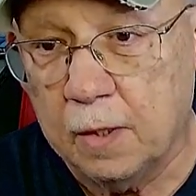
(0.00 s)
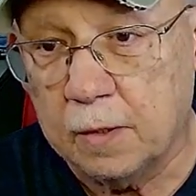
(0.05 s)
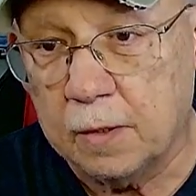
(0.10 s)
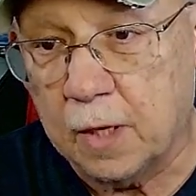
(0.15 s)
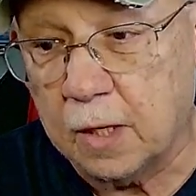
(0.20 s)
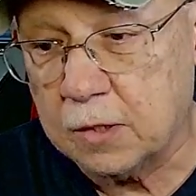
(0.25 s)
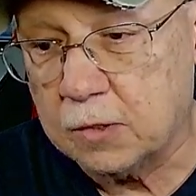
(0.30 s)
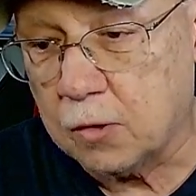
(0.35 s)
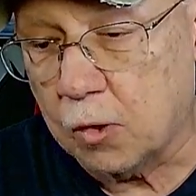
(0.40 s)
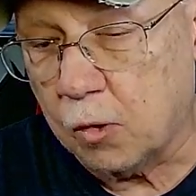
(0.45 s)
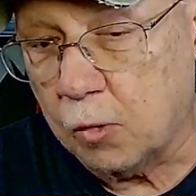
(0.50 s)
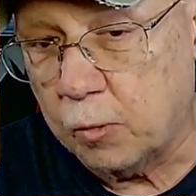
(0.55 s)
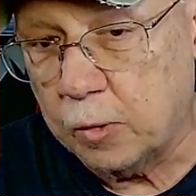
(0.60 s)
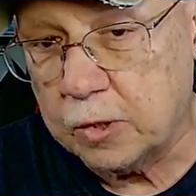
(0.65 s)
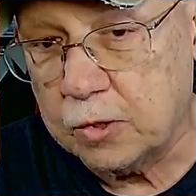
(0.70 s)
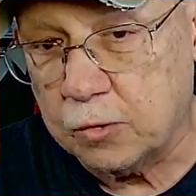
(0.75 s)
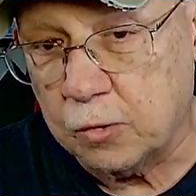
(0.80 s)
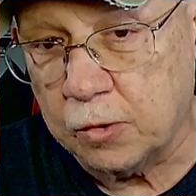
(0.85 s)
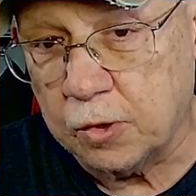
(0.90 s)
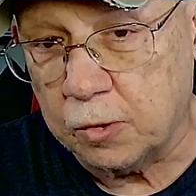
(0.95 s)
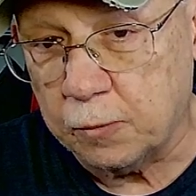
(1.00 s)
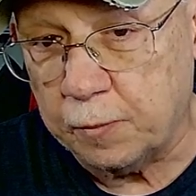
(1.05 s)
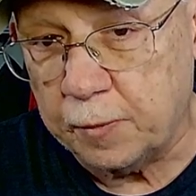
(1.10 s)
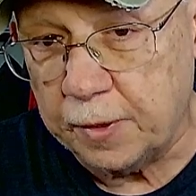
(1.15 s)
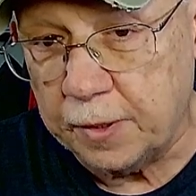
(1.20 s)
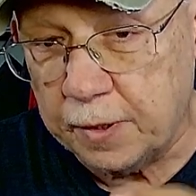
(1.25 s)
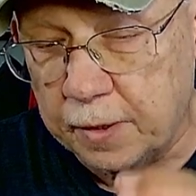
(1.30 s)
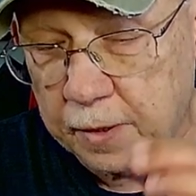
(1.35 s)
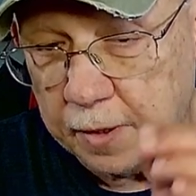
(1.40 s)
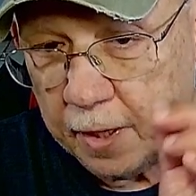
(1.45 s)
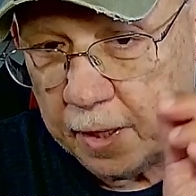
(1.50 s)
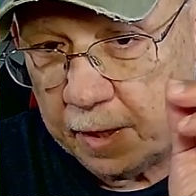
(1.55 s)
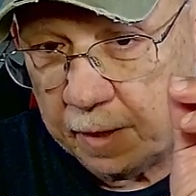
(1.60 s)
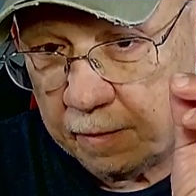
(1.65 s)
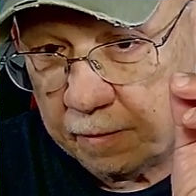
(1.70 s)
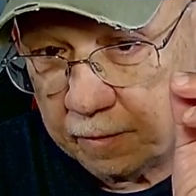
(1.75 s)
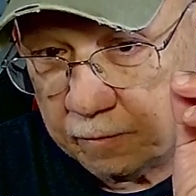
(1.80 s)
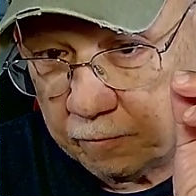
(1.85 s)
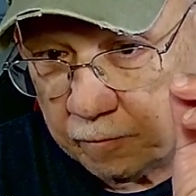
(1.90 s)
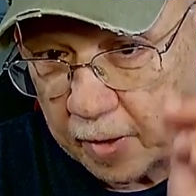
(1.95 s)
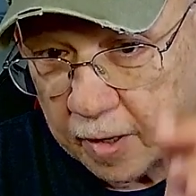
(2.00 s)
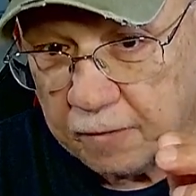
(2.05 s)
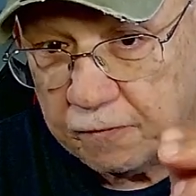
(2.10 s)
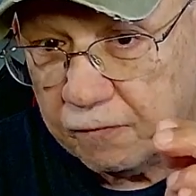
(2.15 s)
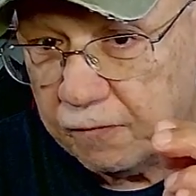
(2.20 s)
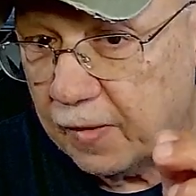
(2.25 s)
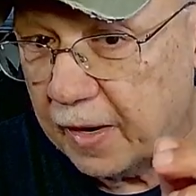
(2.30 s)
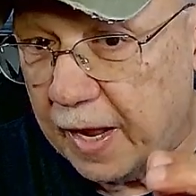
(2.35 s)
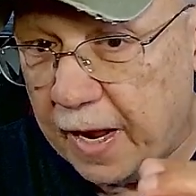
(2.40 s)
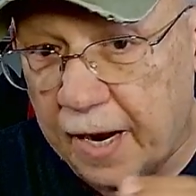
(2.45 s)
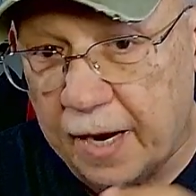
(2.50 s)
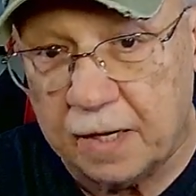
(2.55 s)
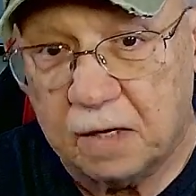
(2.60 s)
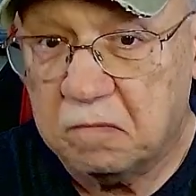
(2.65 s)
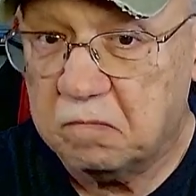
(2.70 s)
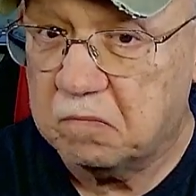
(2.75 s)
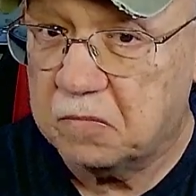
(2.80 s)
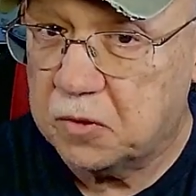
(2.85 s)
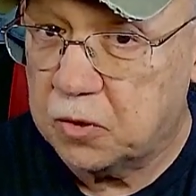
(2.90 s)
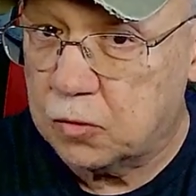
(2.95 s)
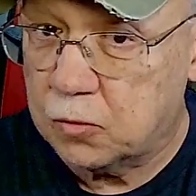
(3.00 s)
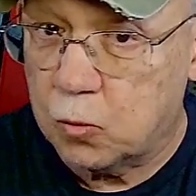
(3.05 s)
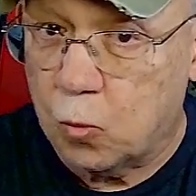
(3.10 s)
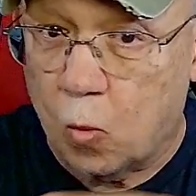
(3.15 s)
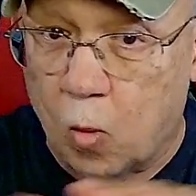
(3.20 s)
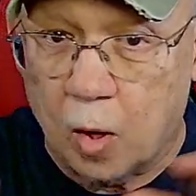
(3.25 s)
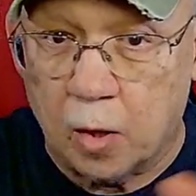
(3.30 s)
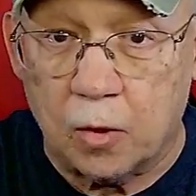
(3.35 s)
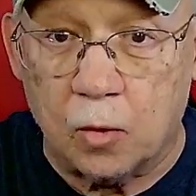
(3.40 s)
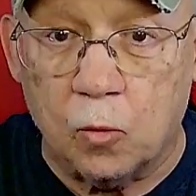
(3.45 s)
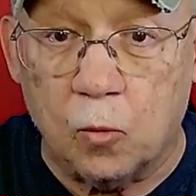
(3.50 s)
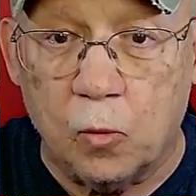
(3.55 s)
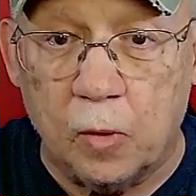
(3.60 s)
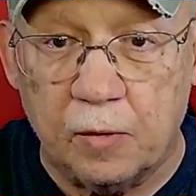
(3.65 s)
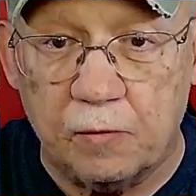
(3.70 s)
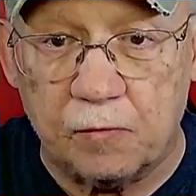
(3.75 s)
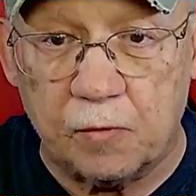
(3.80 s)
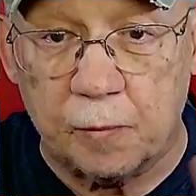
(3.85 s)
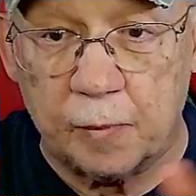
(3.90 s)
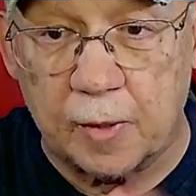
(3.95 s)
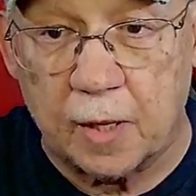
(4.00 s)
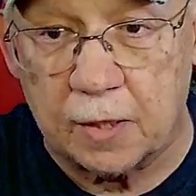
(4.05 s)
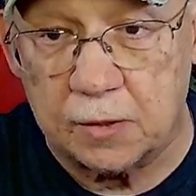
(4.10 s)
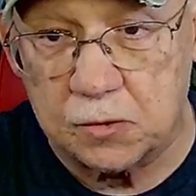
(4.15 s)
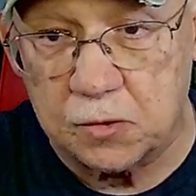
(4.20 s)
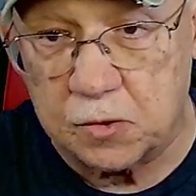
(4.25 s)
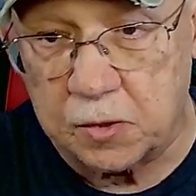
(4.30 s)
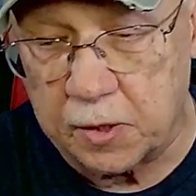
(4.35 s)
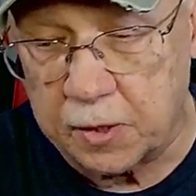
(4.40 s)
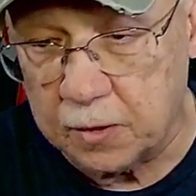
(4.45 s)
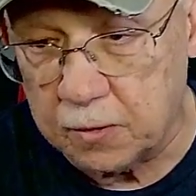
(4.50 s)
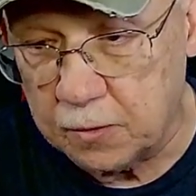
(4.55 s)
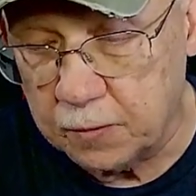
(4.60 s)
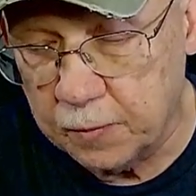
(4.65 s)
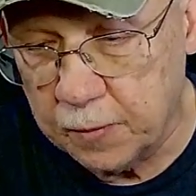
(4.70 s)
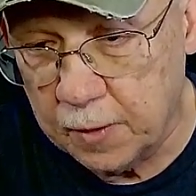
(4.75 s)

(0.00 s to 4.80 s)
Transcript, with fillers: That's always going to be a red flag. Just walk away from that sale.